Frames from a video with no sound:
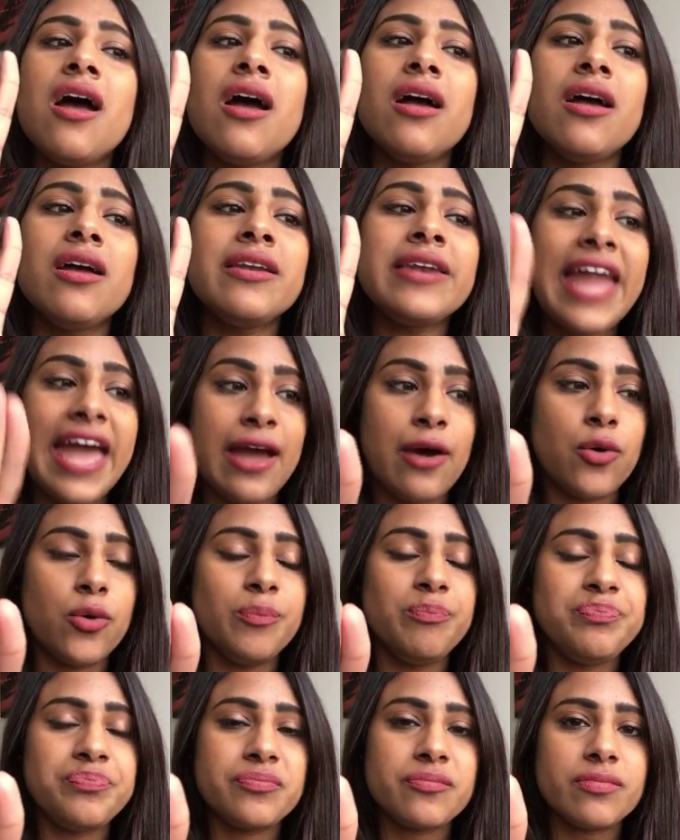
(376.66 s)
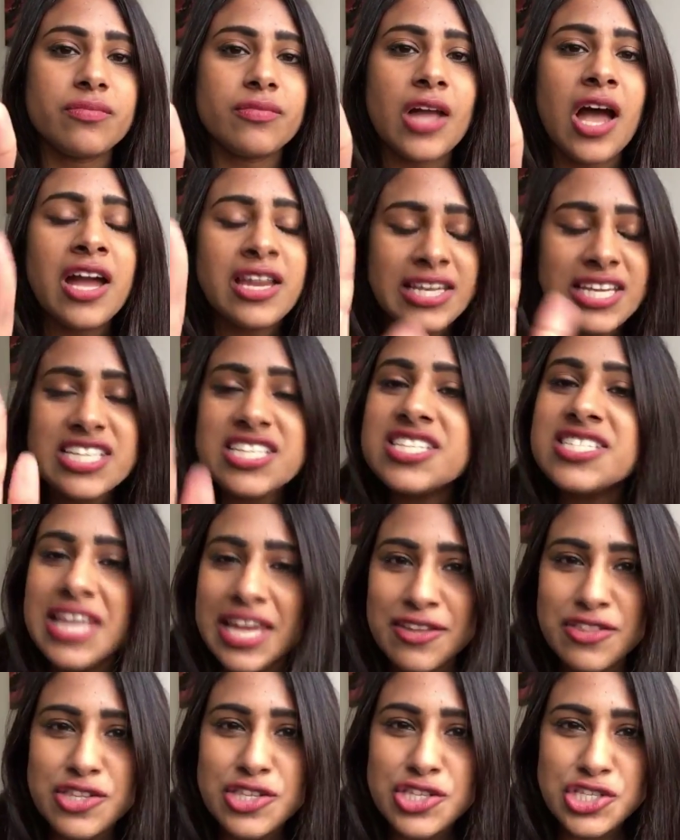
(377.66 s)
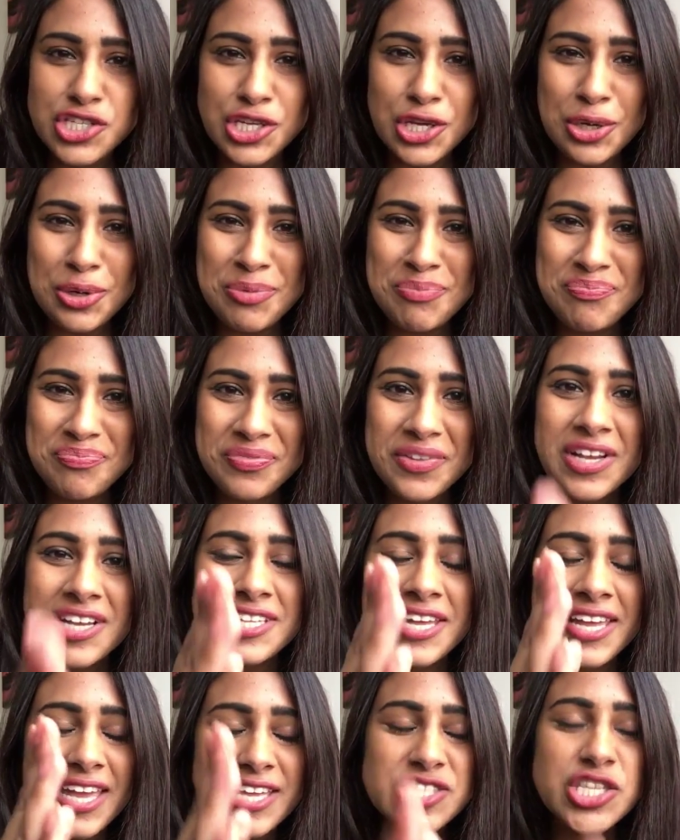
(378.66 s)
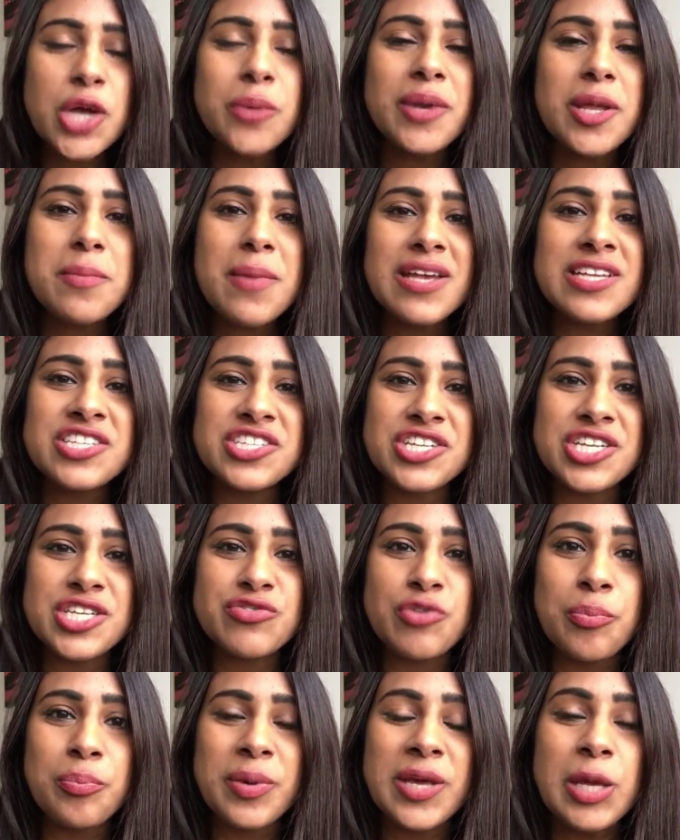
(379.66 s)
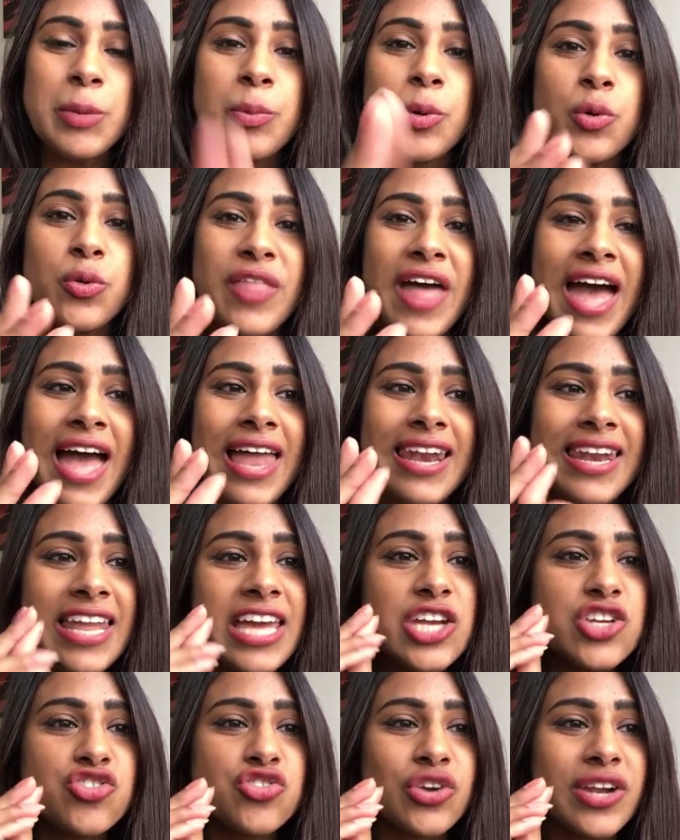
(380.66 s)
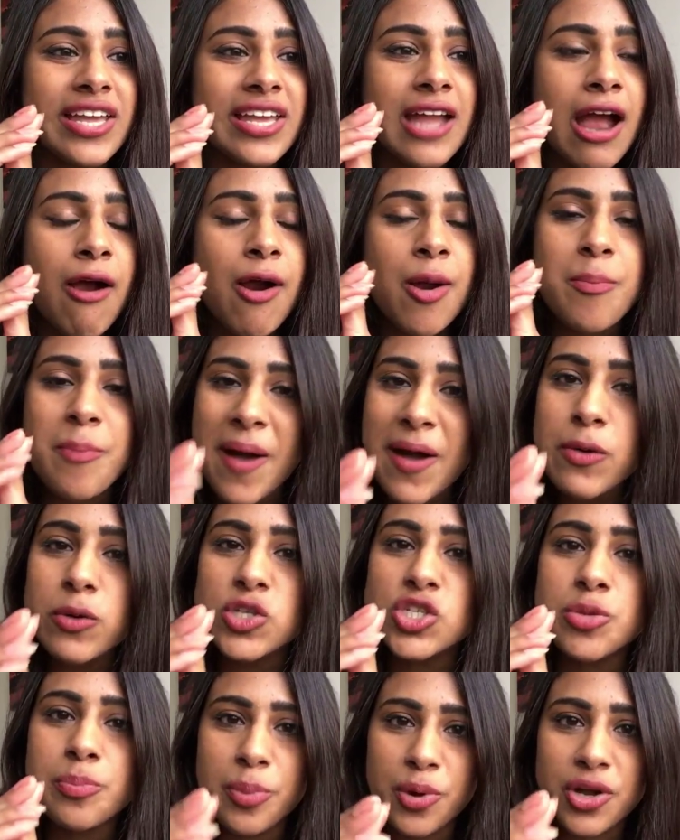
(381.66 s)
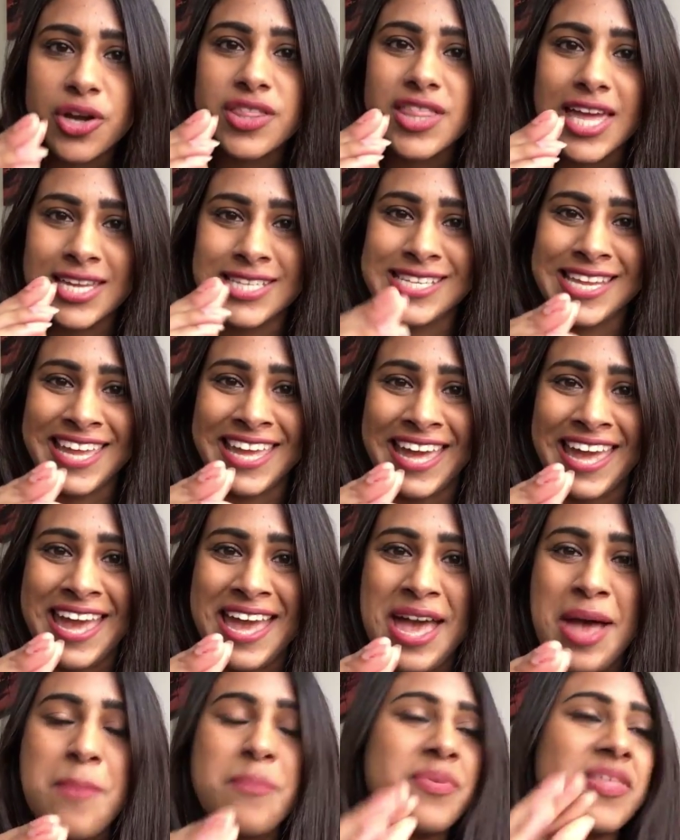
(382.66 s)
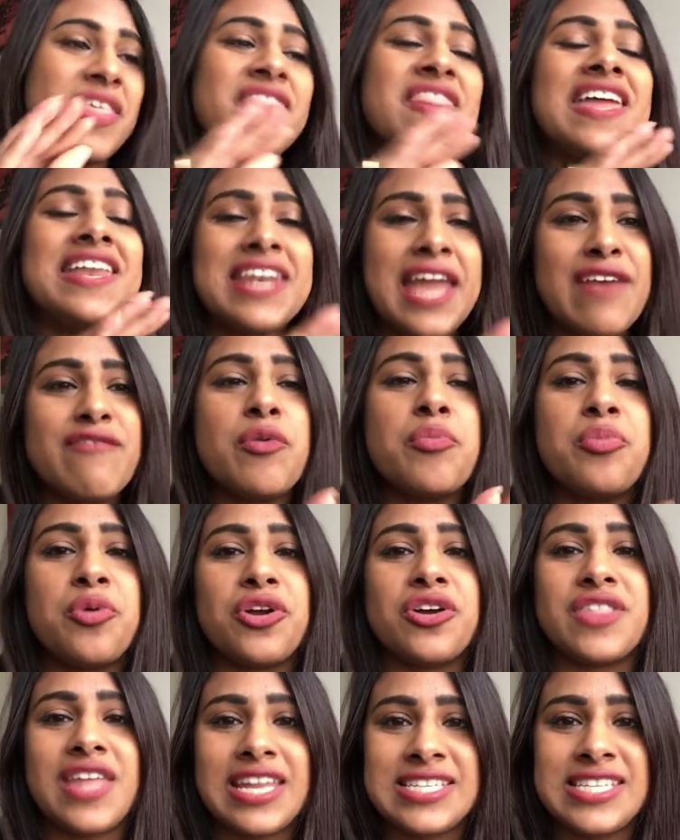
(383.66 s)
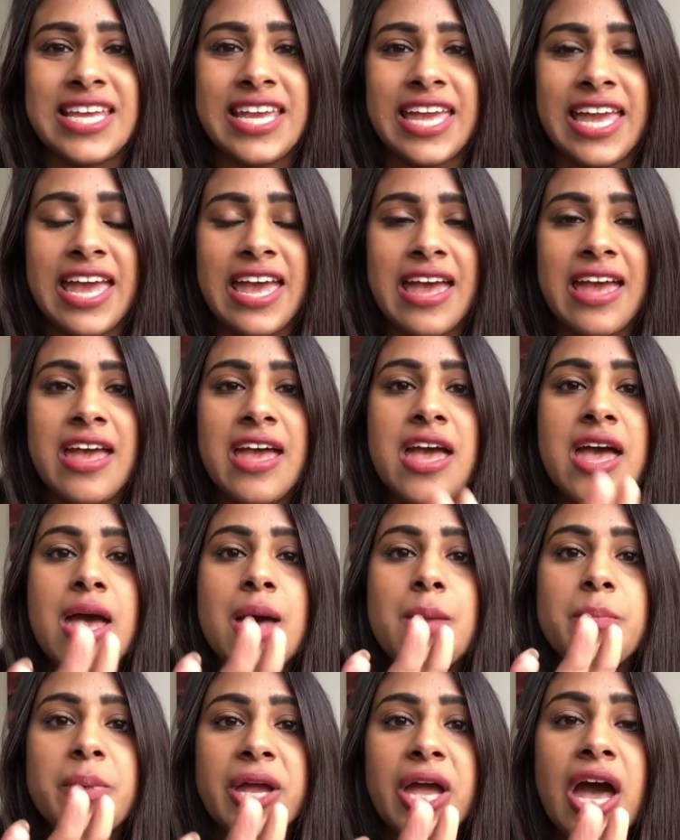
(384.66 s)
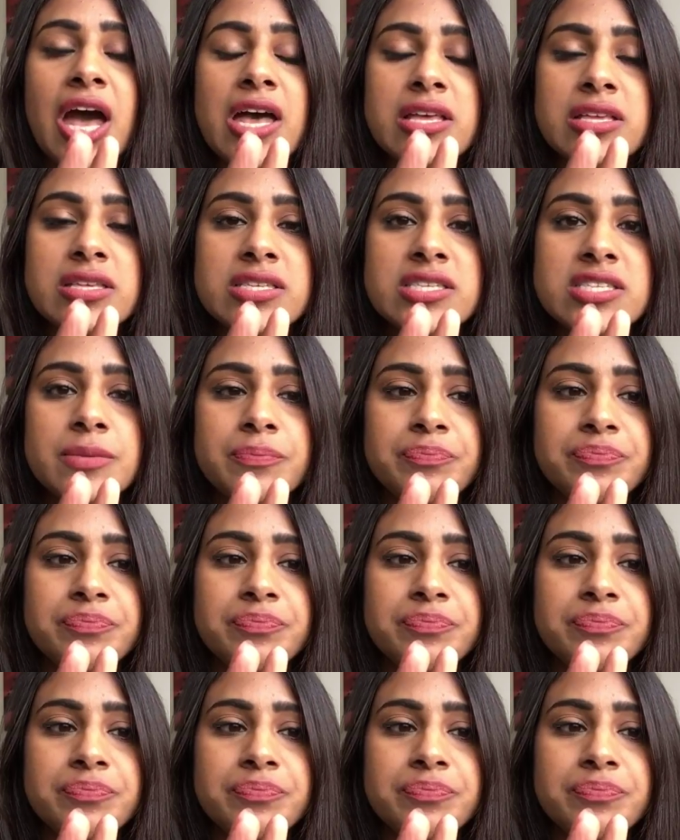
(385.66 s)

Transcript: Now, I need to say this to you because I get so many messages from people that literally are about to book their ticket, but then they never book their ticket because